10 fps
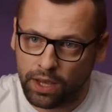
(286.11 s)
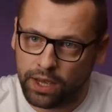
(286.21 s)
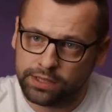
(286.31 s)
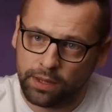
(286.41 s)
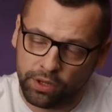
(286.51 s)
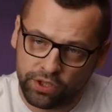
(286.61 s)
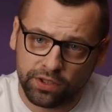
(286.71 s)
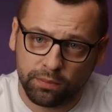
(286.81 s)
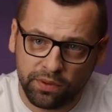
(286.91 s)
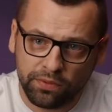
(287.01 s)
As I
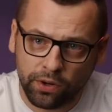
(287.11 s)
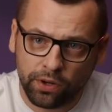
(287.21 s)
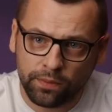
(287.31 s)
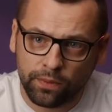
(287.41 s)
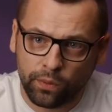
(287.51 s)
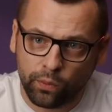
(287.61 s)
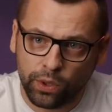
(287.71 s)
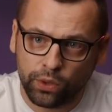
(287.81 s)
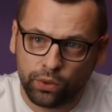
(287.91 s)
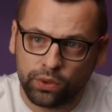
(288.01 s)
mentioned before, we
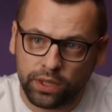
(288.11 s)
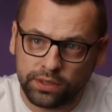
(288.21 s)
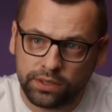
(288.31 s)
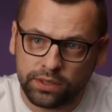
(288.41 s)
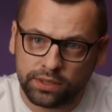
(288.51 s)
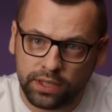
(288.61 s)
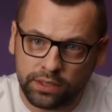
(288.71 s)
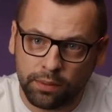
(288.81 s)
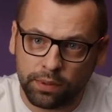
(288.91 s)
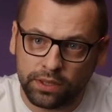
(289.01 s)
do test this
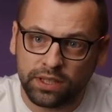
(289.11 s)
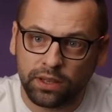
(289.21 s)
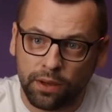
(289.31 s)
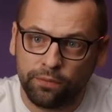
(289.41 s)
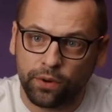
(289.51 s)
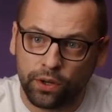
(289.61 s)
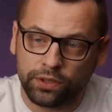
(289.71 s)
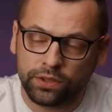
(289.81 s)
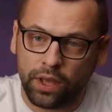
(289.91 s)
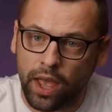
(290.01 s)
setup in the lab
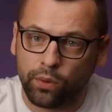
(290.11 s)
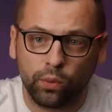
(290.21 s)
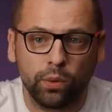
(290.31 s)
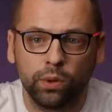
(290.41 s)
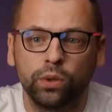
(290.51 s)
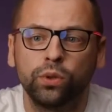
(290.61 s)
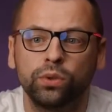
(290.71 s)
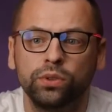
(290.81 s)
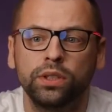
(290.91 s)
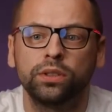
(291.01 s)
first and we will
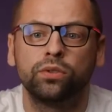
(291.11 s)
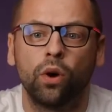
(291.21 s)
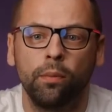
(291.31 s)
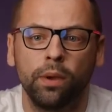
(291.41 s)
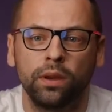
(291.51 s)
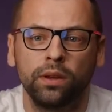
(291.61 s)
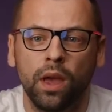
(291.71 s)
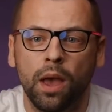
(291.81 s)
use the domain